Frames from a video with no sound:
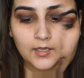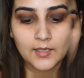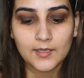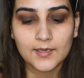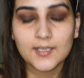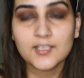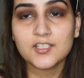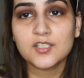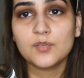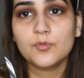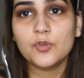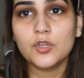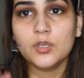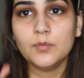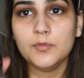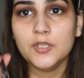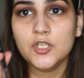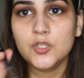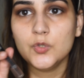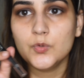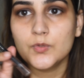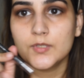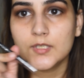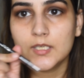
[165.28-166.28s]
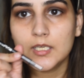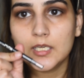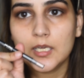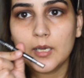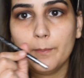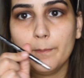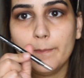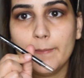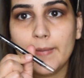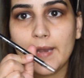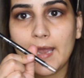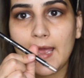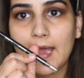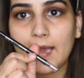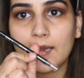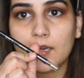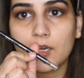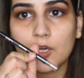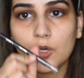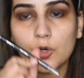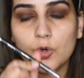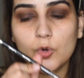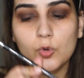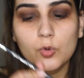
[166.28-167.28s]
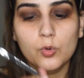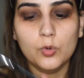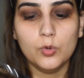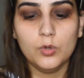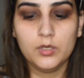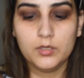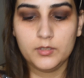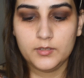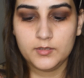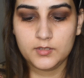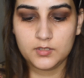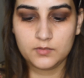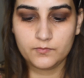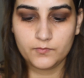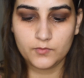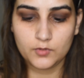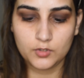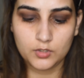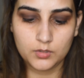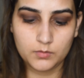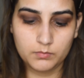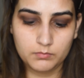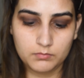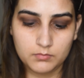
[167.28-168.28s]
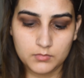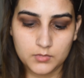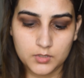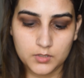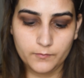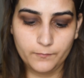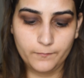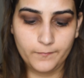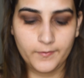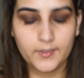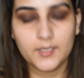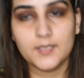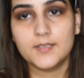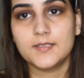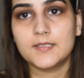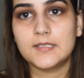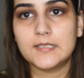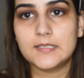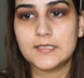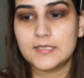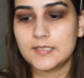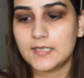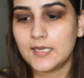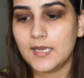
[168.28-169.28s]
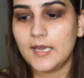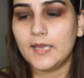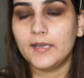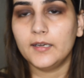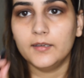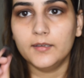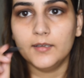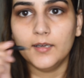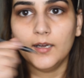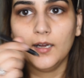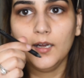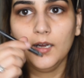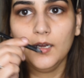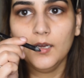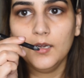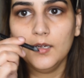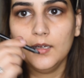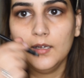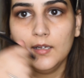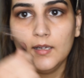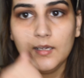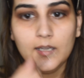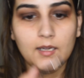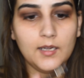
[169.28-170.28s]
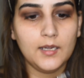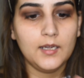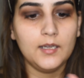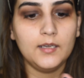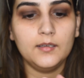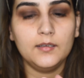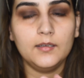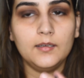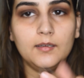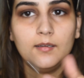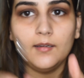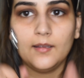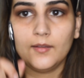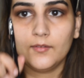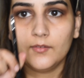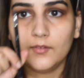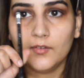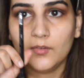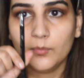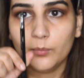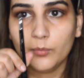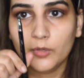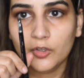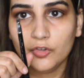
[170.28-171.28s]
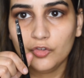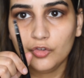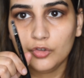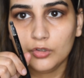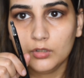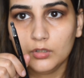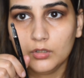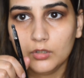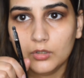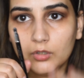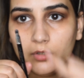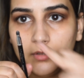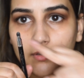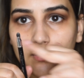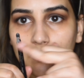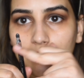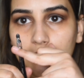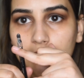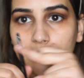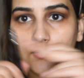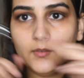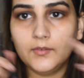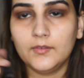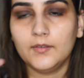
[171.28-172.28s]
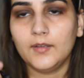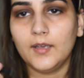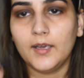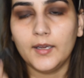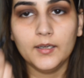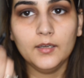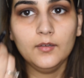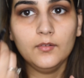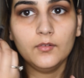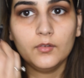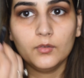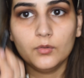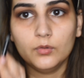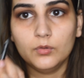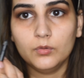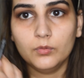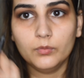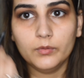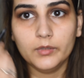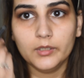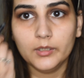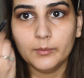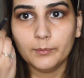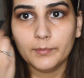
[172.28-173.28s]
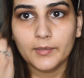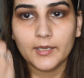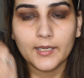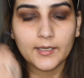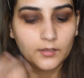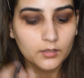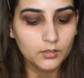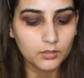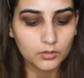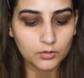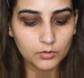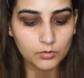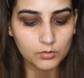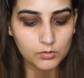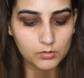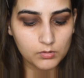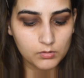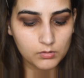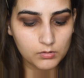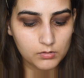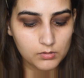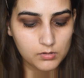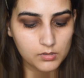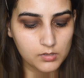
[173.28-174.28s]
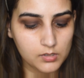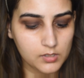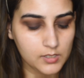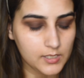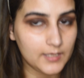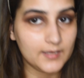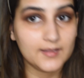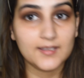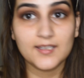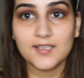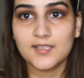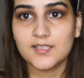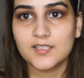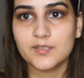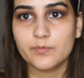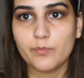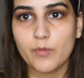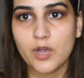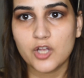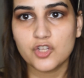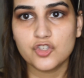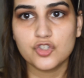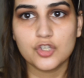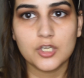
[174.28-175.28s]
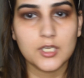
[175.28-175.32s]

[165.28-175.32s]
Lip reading: Next, I'm going to be using a black kohl. It's from Faces Canada and it has a smudger on the other side. So we'll apply the kohl and then smudge